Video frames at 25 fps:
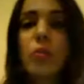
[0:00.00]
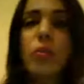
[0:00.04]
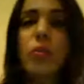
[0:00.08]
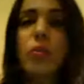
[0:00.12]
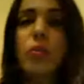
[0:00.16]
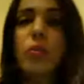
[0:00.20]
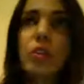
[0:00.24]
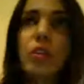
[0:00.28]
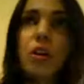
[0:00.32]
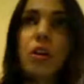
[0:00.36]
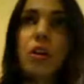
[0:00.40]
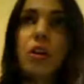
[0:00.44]
what do
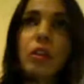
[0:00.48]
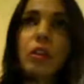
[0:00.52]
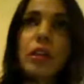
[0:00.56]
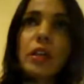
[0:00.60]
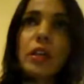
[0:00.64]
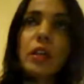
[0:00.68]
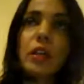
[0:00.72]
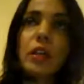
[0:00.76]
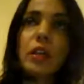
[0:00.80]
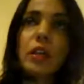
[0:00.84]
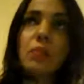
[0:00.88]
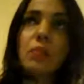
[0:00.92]
you call it?
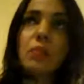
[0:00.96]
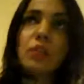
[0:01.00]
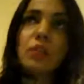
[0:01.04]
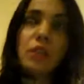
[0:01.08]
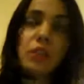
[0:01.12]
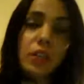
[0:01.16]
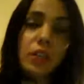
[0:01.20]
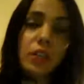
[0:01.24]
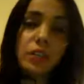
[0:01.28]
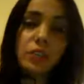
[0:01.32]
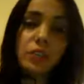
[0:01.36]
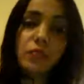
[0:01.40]
Sorry,
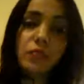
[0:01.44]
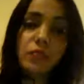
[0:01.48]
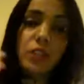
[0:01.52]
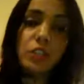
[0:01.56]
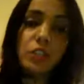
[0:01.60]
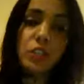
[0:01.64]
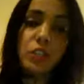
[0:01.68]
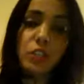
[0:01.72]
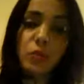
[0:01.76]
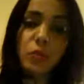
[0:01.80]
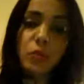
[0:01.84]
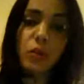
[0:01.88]
it's French.
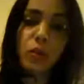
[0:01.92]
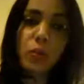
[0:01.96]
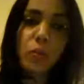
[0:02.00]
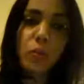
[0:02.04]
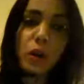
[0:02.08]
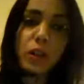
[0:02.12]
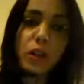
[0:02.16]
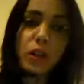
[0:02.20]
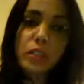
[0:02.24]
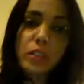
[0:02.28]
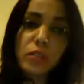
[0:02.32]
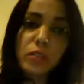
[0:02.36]

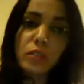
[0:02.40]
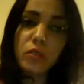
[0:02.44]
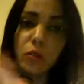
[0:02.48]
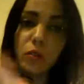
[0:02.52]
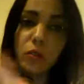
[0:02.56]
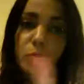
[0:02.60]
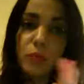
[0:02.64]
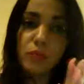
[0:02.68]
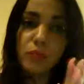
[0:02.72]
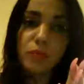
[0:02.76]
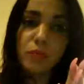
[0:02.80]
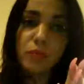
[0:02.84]
One group
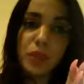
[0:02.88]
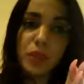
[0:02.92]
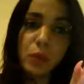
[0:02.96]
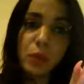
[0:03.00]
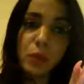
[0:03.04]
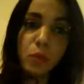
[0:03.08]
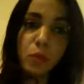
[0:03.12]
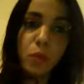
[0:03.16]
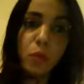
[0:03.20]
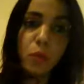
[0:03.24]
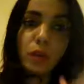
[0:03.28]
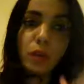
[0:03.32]
of
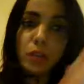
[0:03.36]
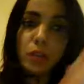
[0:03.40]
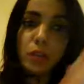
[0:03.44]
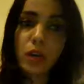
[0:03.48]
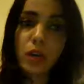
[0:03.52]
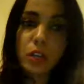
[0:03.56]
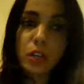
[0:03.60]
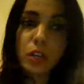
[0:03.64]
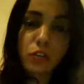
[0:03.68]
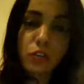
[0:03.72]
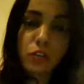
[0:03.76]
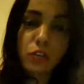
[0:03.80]
people, one
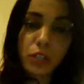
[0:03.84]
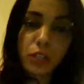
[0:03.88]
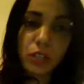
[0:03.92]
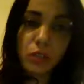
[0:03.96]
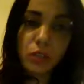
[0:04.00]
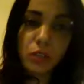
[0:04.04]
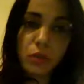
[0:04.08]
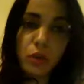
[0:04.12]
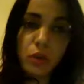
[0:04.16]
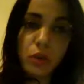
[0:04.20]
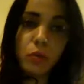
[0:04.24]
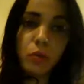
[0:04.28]
country,
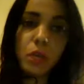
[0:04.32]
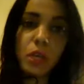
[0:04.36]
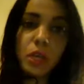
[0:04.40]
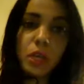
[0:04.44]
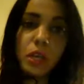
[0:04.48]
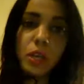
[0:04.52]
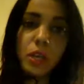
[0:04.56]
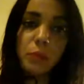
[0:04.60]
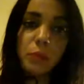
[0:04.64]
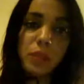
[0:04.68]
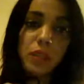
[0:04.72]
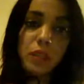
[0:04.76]

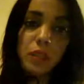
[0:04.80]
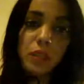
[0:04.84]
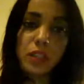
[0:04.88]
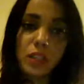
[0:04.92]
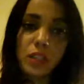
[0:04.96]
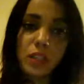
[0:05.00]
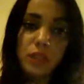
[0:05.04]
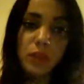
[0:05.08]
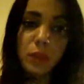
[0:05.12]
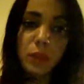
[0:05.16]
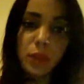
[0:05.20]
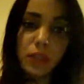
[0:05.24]
because
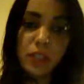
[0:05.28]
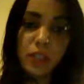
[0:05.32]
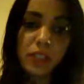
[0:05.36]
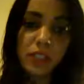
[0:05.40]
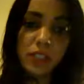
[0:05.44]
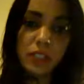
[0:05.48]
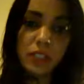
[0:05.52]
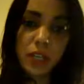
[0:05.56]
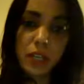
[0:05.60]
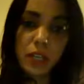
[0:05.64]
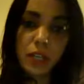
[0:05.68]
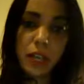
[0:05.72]
everybody's
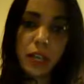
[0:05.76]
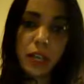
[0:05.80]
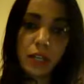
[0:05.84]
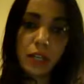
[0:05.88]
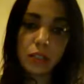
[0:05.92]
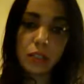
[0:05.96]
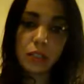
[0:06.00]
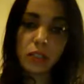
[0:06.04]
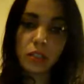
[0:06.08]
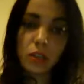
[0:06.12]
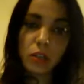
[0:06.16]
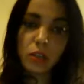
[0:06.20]
DNAs
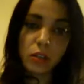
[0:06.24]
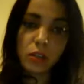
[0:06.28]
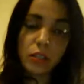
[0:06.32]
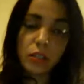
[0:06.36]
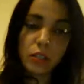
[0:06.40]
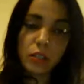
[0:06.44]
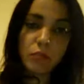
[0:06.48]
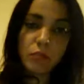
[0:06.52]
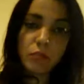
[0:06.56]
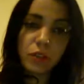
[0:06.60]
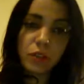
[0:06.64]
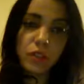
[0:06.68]
are
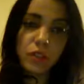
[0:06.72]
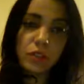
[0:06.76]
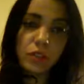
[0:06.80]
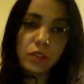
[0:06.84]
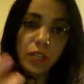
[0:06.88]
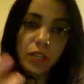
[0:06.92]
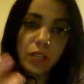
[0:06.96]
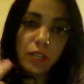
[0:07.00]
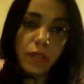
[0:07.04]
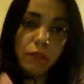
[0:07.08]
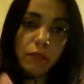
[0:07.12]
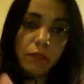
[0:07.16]
different.
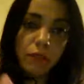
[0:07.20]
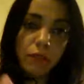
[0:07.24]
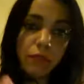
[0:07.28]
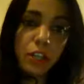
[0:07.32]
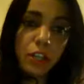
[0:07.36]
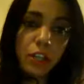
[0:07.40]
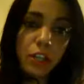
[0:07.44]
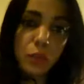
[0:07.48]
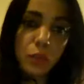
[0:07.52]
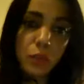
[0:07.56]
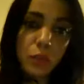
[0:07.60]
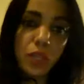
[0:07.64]
DNA of
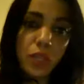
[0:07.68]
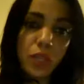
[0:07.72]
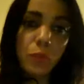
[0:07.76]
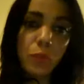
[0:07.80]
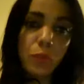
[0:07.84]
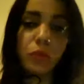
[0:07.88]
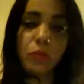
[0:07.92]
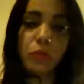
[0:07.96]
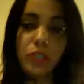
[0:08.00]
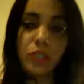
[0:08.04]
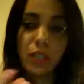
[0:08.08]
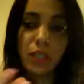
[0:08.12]
Asian
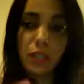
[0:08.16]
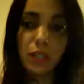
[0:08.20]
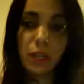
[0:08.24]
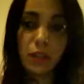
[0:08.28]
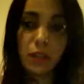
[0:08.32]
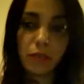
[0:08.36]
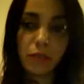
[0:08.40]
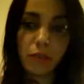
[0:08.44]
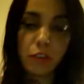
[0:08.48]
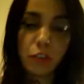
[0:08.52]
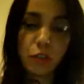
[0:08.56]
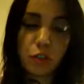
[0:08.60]
people,
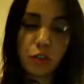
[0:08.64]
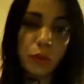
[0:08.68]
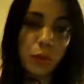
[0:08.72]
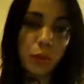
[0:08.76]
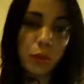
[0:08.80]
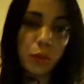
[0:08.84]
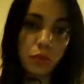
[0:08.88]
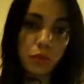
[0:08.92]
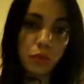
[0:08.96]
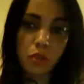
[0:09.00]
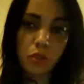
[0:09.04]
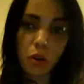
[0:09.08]
DNA of French
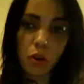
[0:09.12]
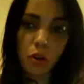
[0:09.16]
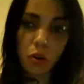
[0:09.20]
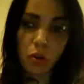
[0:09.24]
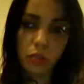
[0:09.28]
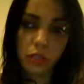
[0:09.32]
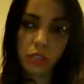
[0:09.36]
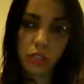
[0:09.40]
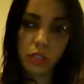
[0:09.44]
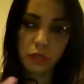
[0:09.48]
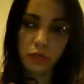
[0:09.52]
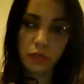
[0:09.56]
people, it's
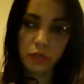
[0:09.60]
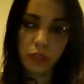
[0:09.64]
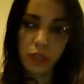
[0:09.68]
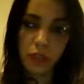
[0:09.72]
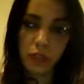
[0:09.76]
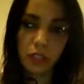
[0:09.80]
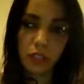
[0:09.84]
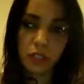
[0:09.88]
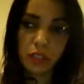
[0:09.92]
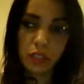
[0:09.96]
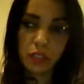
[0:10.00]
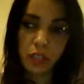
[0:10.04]
all
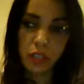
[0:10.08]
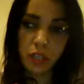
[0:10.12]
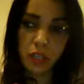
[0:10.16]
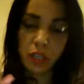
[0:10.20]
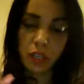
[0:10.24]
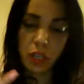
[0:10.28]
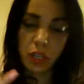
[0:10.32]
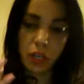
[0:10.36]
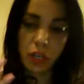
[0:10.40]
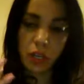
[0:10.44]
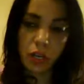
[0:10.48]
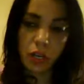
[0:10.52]
different.
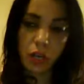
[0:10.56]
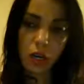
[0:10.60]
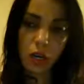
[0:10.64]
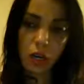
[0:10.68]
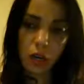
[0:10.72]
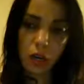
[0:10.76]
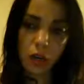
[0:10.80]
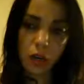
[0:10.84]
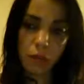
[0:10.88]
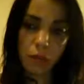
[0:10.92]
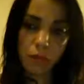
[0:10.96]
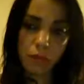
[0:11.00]

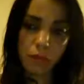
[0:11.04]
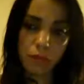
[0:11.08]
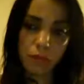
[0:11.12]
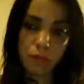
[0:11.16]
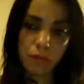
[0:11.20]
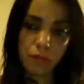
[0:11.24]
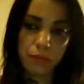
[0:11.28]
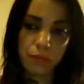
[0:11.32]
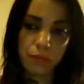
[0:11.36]
Um,